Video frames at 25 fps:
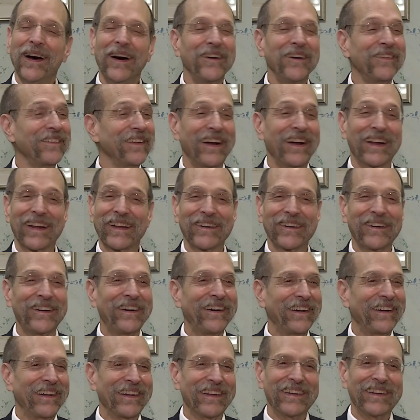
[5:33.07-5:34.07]
No, not at
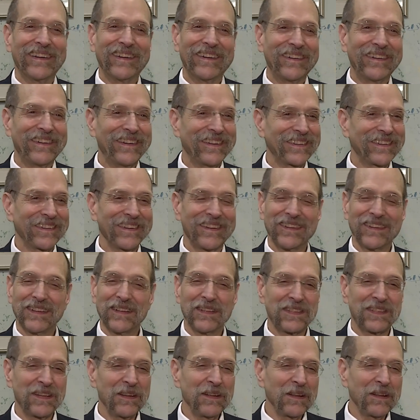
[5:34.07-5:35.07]
all.
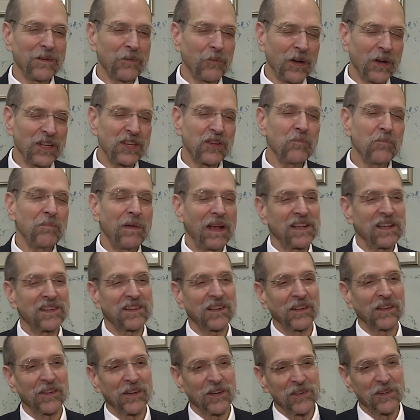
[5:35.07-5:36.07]
See, what you
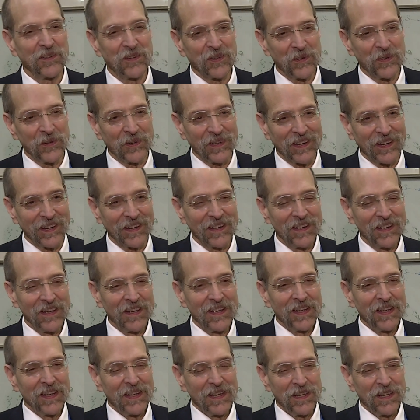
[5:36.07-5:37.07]
basically are doing
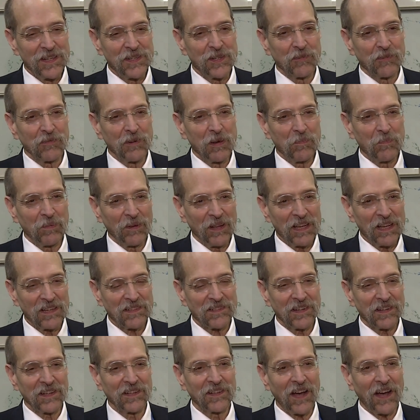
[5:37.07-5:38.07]
is you're
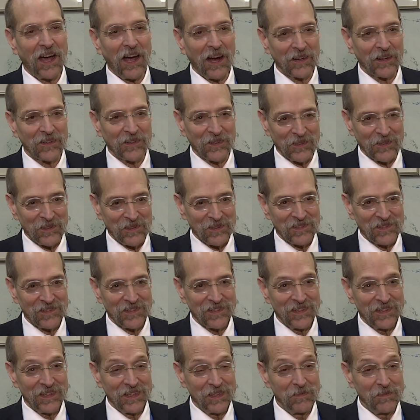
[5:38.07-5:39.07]
replacing doctors
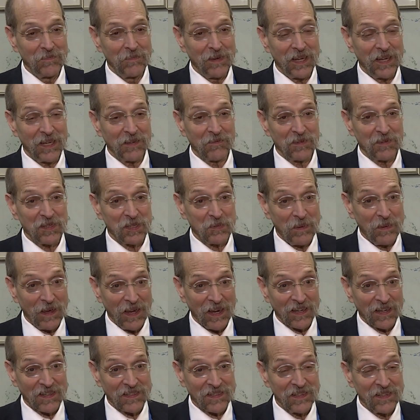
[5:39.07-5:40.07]
in many
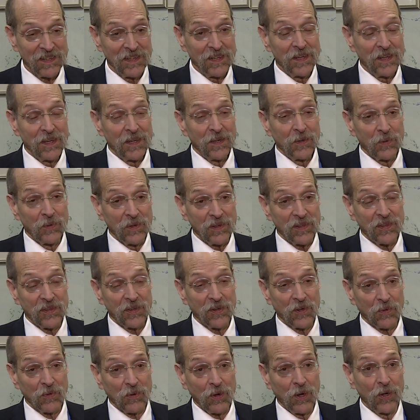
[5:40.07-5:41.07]
respects with
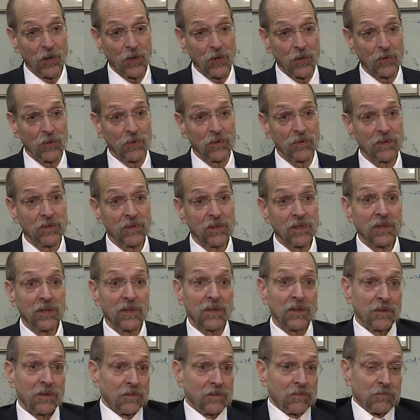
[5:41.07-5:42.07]
your own
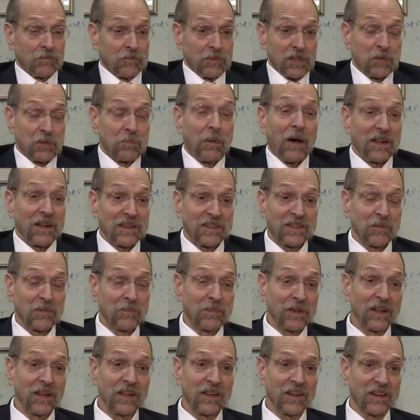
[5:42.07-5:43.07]

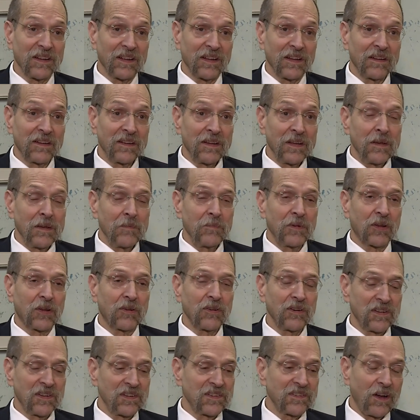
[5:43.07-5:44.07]
responsibility,
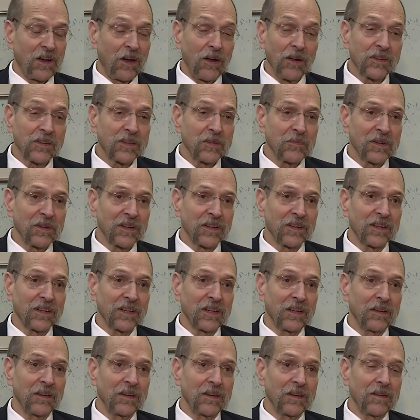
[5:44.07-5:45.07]
because
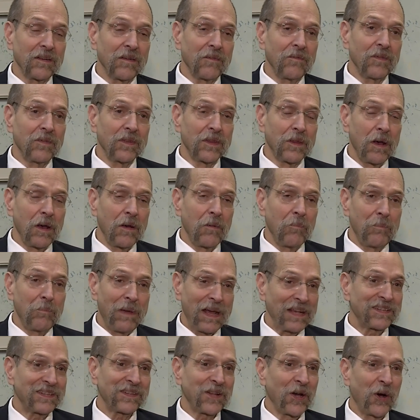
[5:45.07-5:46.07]
ultimately the
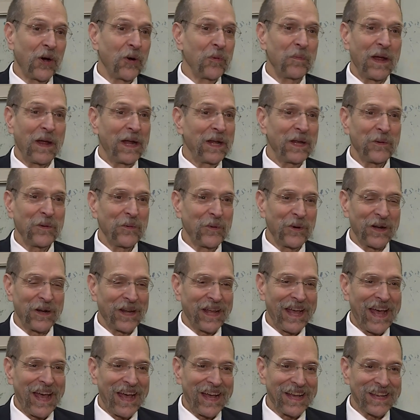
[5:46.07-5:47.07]
best hope anyone
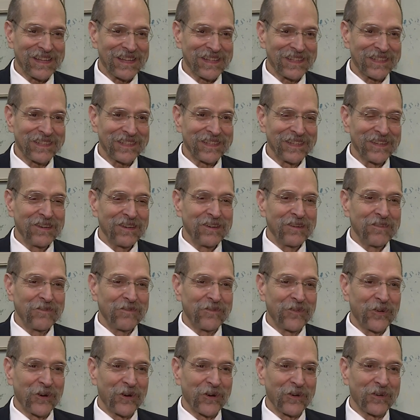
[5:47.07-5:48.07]
has
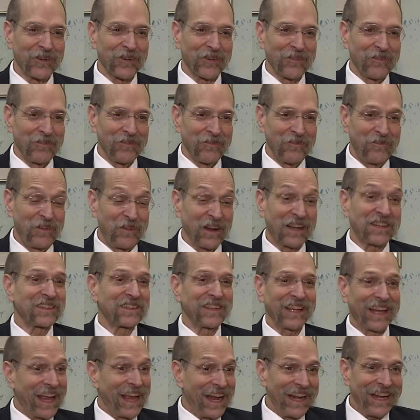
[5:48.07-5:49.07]
for
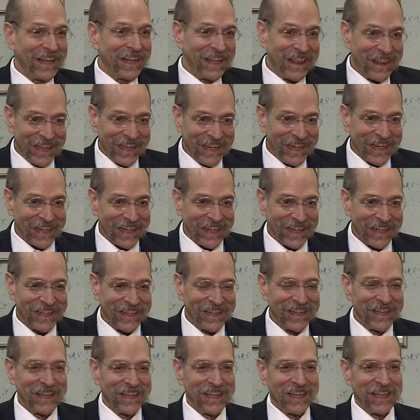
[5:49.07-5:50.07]
fixing
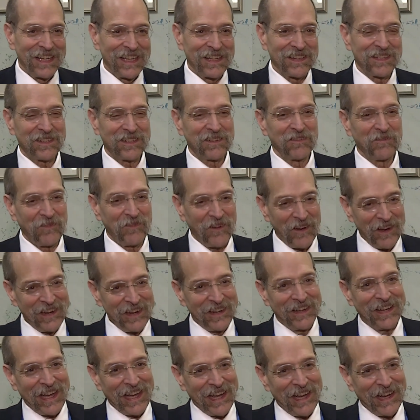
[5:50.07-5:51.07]
anything is to
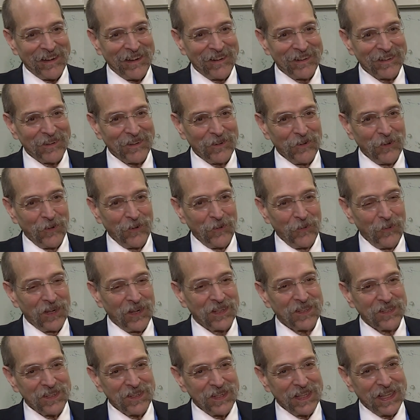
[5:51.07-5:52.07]
find out
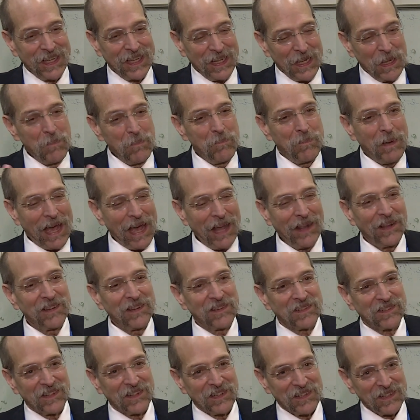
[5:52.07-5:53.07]
what the
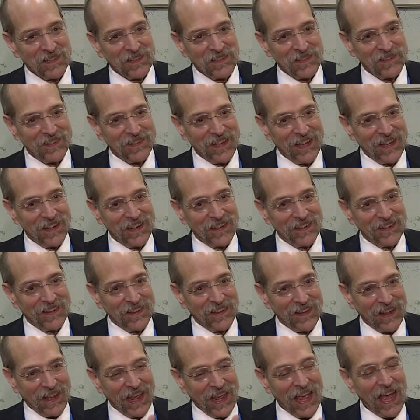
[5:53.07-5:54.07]
imbalance is
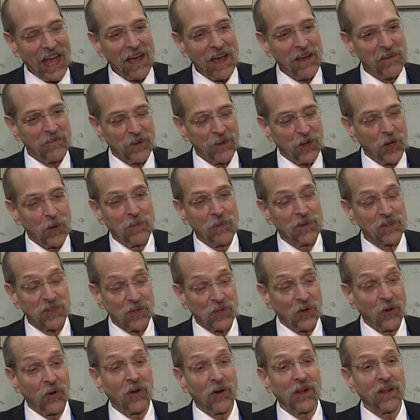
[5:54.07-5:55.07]
that they have. And almost
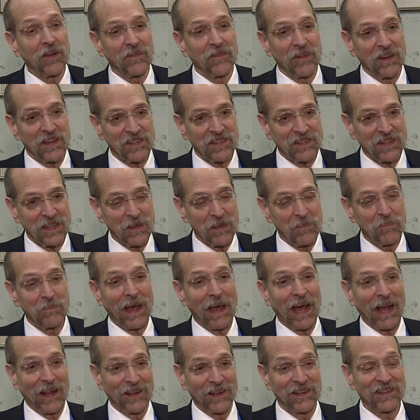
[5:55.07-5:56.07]
all of us, the
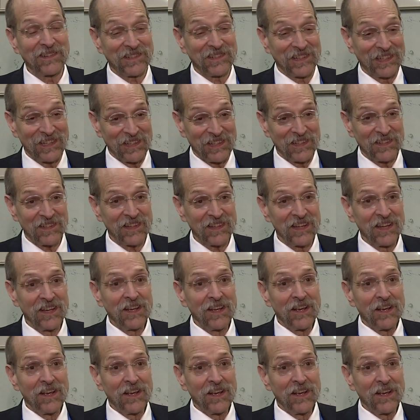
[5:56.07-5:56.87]
imbalance is